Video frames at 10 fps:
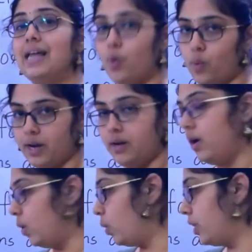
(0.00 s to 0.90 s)
1.
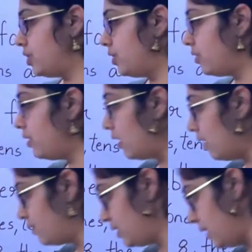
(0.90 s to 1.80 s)
Okay children,
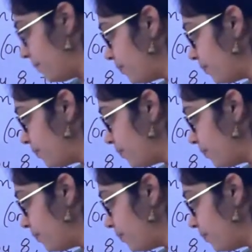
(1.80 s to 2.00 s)
now see.